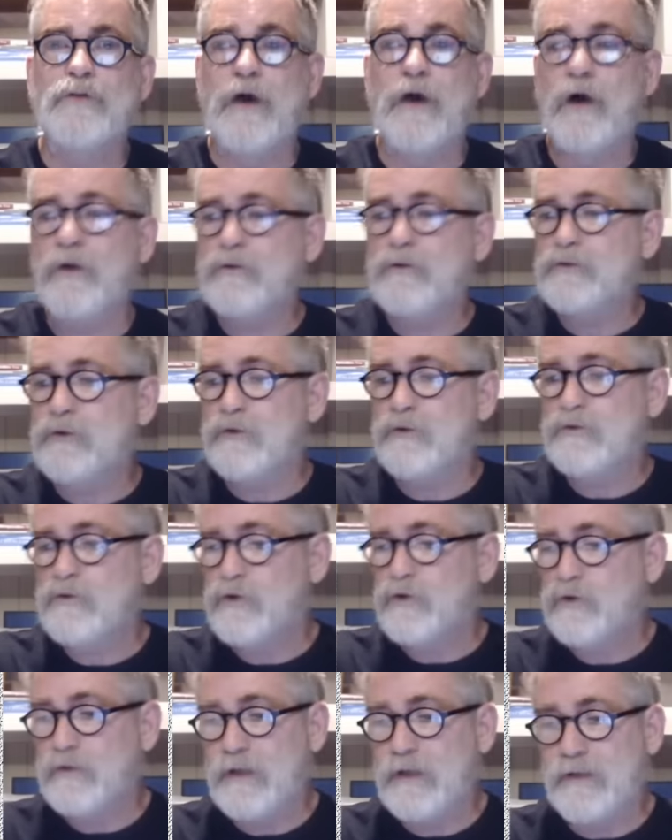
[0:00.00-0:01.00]
Also,
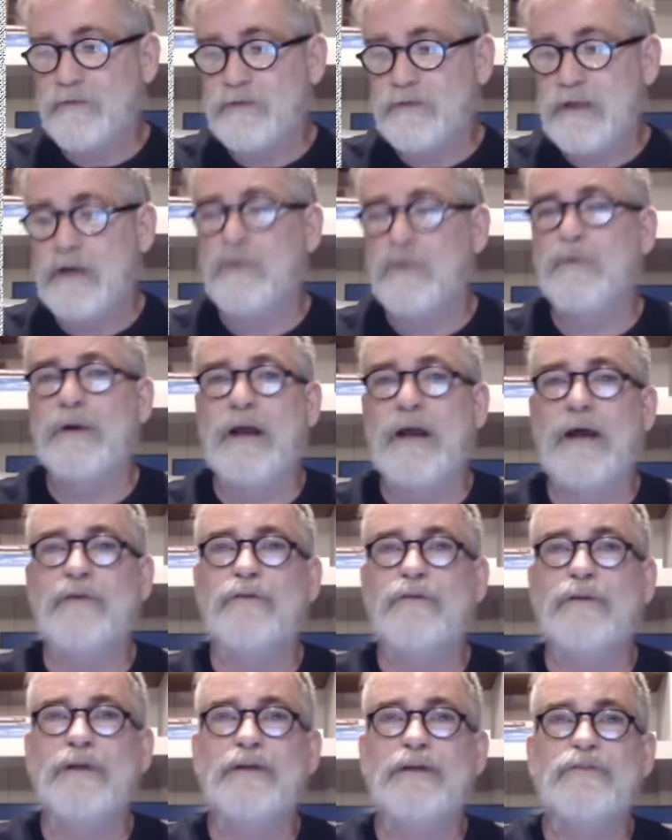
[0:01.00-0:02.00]
too, the other day when I
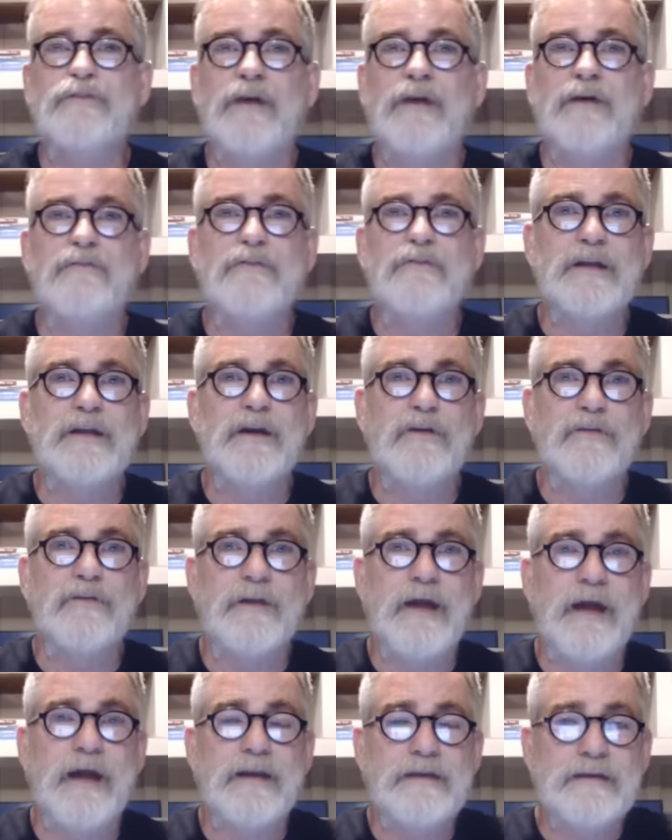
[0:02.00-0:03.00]
released that video
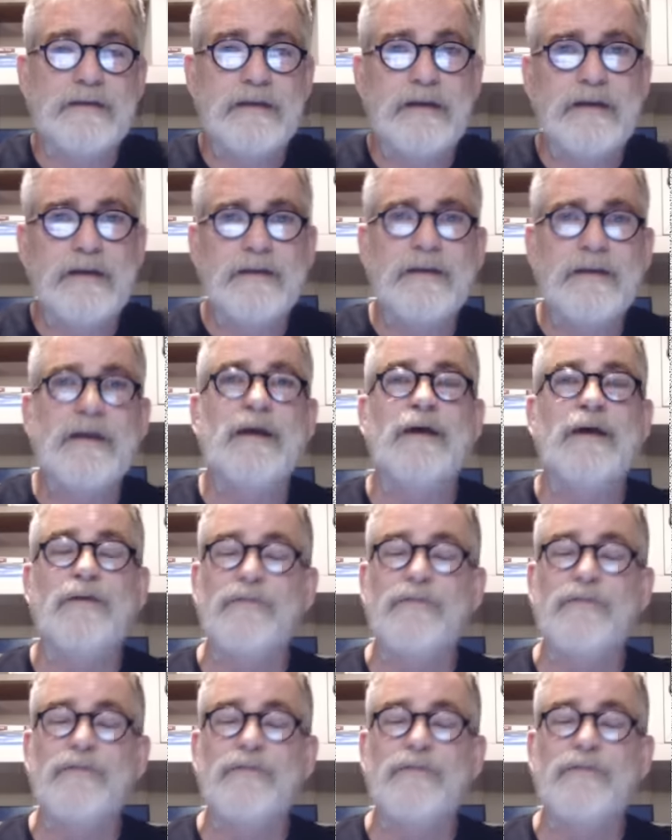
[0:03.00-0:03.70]
that I did,